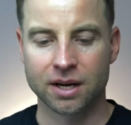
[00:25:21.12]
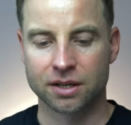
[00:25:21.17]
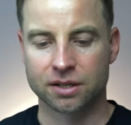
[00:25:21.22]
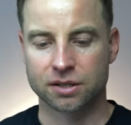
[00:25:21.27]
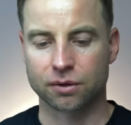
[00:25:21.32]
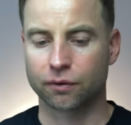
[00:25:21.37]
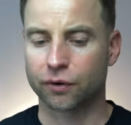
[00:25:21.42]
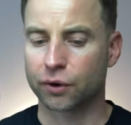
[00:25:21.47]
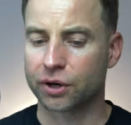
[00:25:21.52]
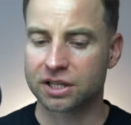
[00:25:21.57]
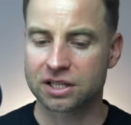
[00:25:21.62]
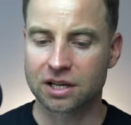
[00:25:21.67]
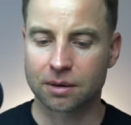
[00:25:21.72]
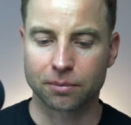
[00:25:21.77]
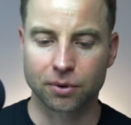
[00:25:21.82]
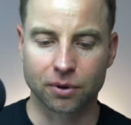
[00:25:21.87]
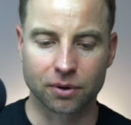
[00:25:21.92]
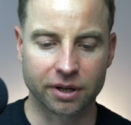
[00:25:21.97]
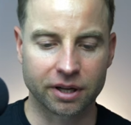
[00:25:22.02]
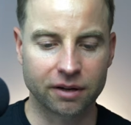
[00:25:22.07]
So for
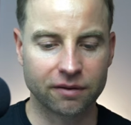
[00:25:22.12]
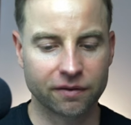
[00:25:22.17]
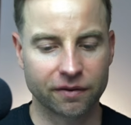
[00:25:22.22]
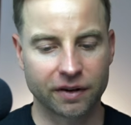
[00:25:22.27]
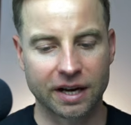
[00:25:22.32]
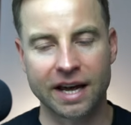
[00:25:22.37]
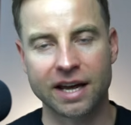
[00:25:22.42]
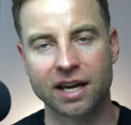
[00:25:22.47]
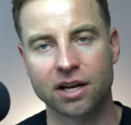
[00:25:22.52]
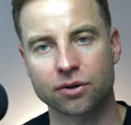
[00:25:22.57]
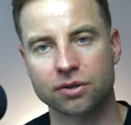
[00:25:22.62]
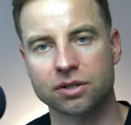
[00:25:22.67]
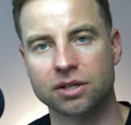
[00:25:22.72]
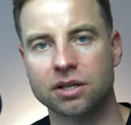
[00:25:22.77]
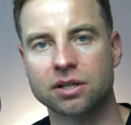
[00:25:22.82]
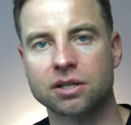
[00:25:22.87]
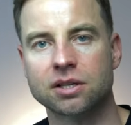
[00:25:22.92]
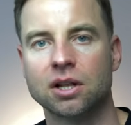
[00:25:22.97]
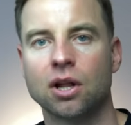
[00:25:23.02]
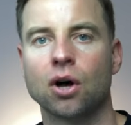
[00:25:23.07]
example, if ACOS
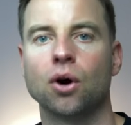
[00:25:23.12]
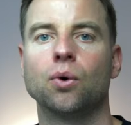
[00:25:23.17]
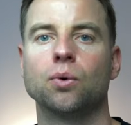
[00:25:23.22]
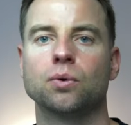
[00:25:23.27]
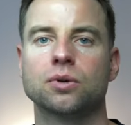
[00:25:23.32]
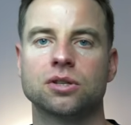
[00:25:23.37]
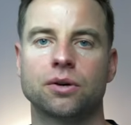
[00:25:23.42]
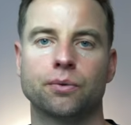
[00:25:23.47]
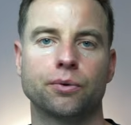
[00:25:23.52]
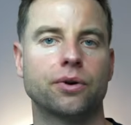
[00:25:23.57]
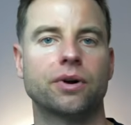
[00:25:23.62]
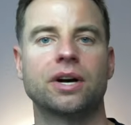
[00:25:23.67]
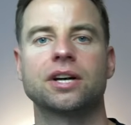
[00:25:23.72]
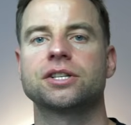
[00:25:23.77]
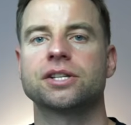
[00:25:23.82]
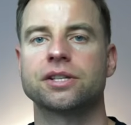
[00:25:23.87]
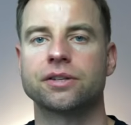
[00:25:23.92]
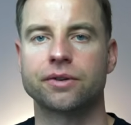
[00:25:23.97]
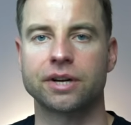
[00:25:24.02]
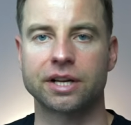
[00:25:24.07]
is low, so you are
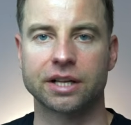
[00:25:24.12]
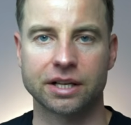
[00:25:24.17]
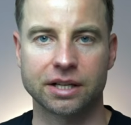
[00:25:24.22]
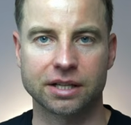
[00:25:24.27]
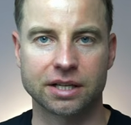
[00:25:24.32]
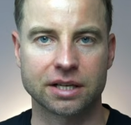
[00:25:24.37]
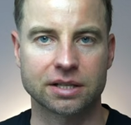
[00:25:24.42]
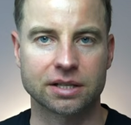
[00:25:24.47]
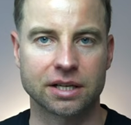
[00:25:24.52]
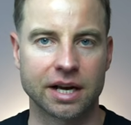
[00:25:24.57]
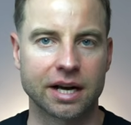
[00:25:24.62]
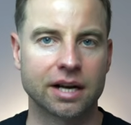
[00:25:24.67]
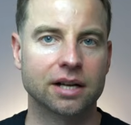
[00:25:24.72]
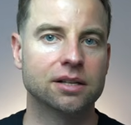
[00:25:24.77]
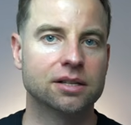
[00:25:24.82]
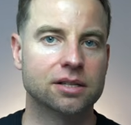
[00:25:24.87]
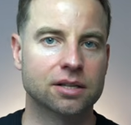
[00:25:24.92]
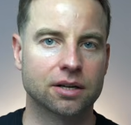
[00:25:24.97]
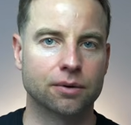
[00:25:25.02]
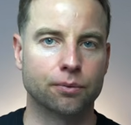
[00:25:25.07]
generating the
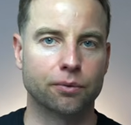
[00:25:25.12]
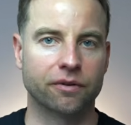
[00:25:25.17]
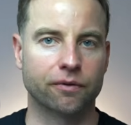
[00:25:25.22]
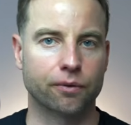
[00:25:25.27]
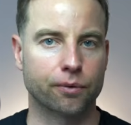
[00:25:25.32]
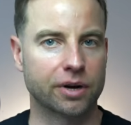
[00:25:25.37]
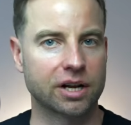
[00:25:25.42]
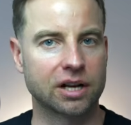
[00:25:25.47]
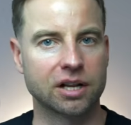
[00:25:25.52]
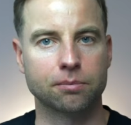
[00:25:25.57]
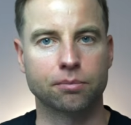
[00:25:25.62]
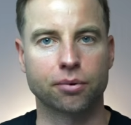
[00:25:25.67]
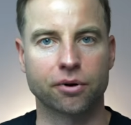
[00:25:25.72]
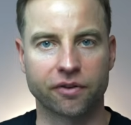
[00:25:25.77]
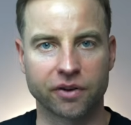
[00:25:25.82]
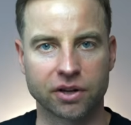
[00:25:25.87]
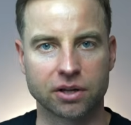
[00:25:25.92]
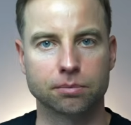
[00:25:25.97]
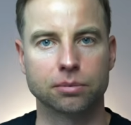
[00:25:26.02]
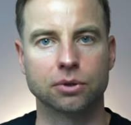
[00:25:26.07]
sales with really
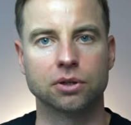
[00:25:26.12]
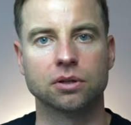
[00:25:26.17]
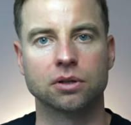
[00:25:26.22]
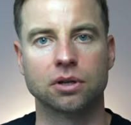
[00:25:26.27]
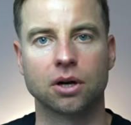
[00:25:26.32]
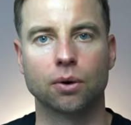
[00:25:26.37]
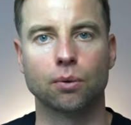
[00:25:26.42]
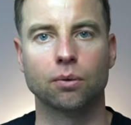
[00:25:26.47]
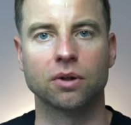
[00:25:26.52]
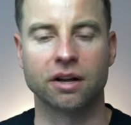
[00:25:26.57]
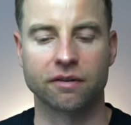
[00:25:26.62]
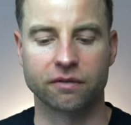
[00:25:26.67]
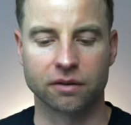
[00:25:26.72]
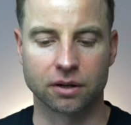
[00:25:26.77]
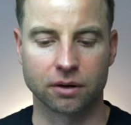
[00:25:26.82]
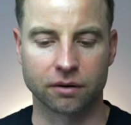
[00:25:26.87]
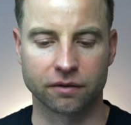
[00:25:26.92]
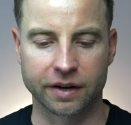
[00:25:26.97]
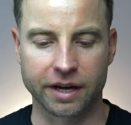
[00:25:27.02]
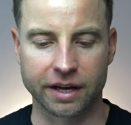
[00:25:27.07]
profitable low
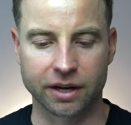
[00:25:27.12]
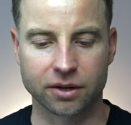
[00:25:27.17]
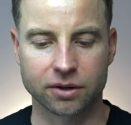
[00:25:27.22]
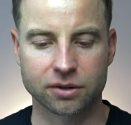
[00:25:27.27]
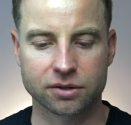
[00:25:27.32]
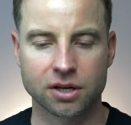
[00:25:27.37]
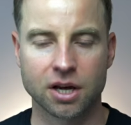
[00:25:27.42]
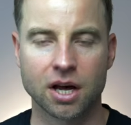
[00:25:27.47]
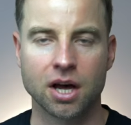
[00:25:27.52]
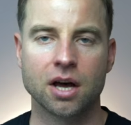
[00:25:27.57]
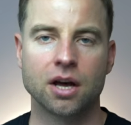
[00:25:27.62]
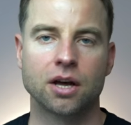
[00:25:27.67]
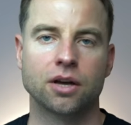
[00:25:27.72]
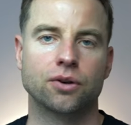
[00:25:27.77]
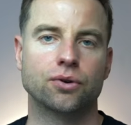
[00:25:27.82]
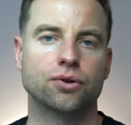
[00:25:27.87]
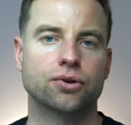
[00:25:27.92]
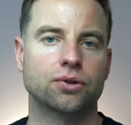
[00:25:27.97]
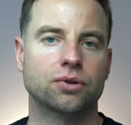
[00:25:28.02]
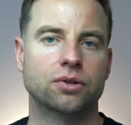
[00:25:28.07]
level of ACOS,
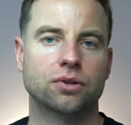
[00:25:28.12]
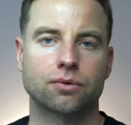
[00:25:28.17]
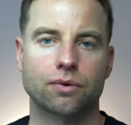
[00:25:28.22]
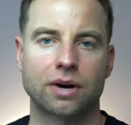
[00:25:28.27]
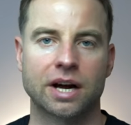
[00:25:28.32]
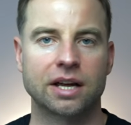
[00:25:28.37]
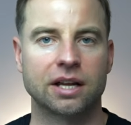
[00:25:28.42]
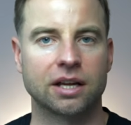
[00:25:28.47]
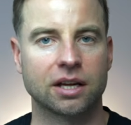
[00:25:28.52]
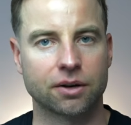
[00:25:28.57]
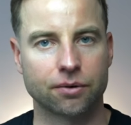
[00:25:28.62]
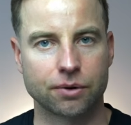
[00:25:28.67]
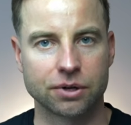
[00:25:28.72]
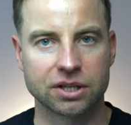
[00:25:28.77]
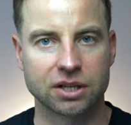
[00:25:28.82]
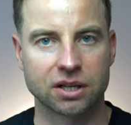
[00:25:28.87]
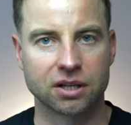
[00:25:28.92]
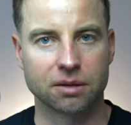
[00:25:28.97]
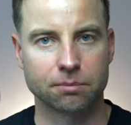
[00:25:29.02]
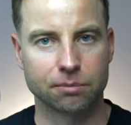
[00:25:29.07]
you should try
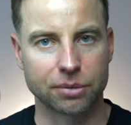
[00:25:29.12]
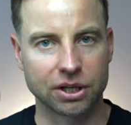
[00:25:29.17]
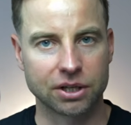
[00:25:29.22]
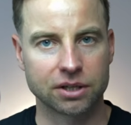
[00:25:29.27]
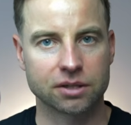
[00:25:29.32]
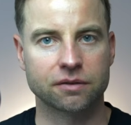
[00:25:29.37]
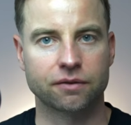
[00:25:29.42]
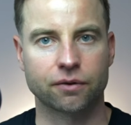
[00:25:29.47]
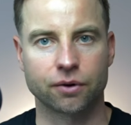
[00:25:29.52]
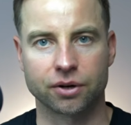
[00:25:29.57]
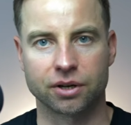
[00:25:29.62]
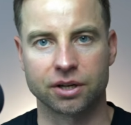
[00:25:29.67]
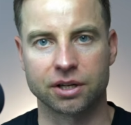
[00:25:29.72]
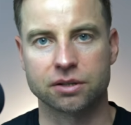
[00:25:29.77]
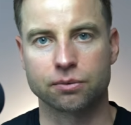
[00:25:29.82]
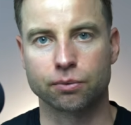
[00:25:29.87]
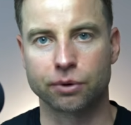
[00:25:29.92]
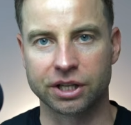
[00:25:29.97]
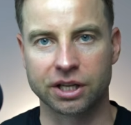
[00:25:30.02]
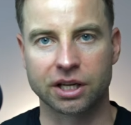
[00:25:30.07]
increasing the bids for
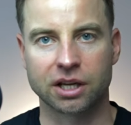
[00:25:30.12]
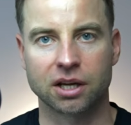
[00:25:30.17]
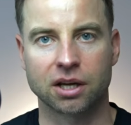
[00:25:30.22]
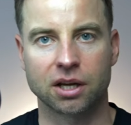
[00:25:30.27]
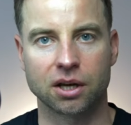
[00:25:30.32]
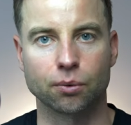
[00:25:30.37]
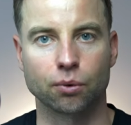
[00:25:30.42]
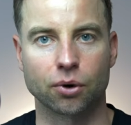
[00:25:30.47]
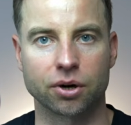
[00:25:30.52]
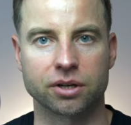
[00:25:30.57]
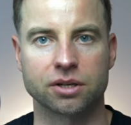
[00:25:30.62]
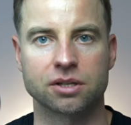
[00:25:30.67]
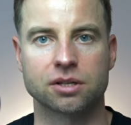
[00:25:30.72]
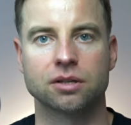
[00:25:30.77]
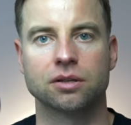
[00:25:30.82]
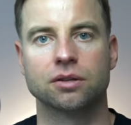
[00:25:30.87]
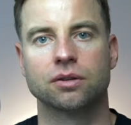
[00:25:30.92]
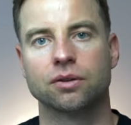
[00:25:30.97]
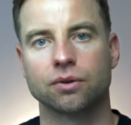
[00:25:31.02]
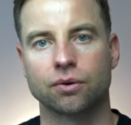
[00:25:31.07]
these winning
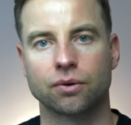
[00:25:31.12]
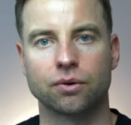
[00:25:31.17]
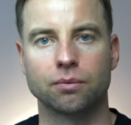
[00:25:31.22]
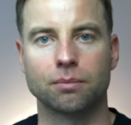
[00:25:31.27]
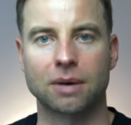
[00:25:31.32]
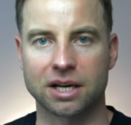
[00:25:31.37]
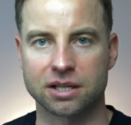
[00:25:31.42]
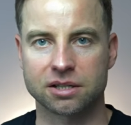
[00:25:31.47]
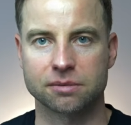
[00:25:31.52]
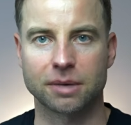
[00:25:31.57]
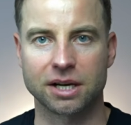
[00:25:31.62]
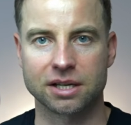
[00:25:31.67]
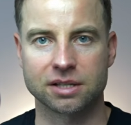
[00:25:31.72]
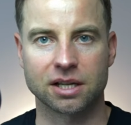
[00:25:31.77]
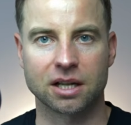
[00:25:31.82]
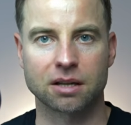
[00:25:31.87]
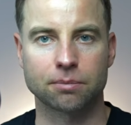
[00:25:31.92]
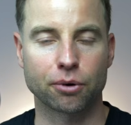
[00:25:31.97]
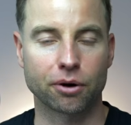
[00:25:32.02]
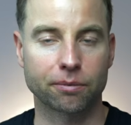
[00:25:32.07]
keywords to maximize
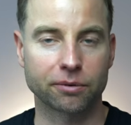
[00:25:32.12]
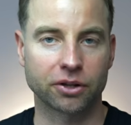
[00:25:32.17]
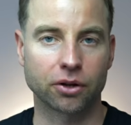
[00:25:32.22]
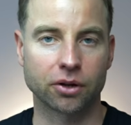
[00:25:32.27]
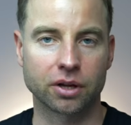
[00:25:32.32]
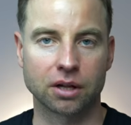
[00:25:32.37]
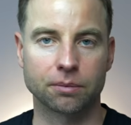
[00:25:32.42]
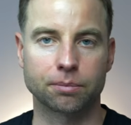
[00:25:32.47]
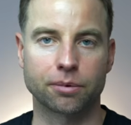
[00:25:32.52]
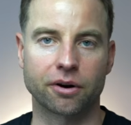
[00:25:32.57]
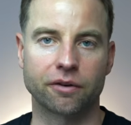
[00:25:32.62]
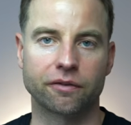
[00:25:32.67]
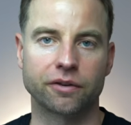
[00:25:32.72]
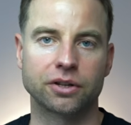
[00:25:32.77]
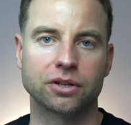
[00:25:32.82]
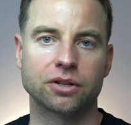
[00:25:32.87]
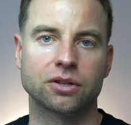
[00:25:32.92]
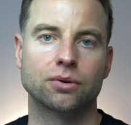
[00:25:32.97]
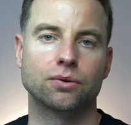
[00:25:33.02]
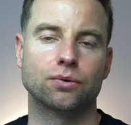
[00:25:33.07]
that total
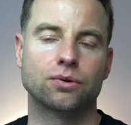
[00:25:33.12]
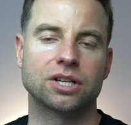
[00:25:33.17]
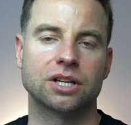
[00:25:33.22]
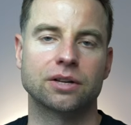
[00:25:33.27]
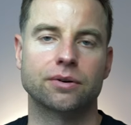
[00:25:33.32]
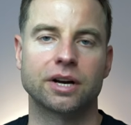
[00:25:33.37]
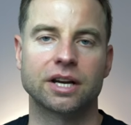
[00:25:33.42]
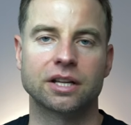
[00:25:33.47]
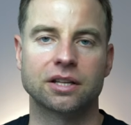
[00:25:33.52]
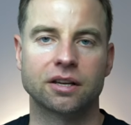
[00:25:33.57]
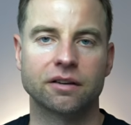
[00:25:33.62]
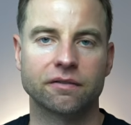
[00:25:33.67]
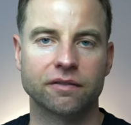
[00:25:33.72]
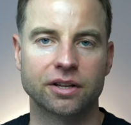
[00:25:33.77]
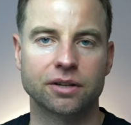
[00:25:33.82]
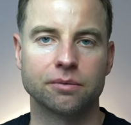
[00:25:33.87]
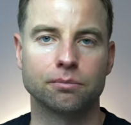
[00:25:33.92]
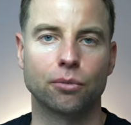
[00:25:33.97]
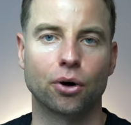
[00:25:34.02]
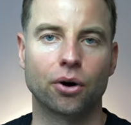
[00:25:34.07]
profit, to generate
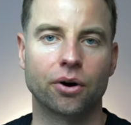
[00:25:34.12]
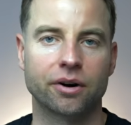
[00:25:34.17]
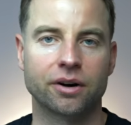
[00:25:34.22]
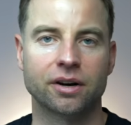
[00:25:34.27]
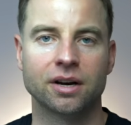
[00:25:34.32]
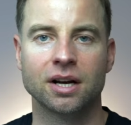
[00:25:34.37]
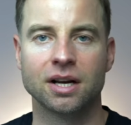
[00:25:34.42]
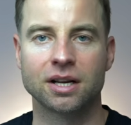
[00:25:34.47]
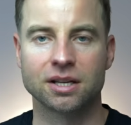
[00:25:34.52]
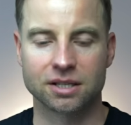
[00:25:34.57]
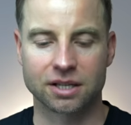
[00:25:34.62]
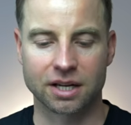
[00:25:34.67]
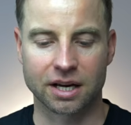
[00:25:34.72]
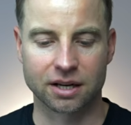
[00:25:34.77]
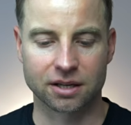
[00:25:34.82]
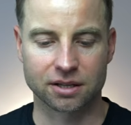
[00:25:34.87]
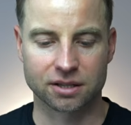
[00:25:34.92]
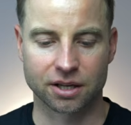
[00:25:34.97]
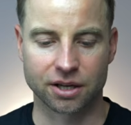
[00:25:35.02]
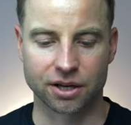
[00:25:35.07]
even more
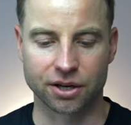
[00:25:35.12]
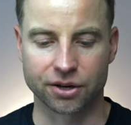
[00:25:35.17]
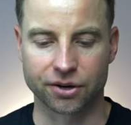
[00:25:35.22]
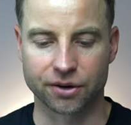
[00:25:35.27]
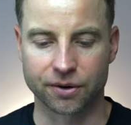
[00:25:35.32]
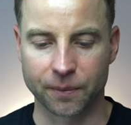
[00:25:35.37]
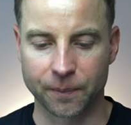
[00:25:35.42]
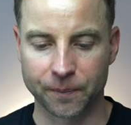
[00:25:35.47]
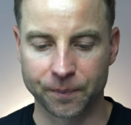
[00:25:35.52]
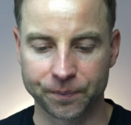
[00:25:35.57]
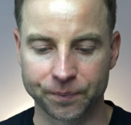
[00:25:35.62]
sales here.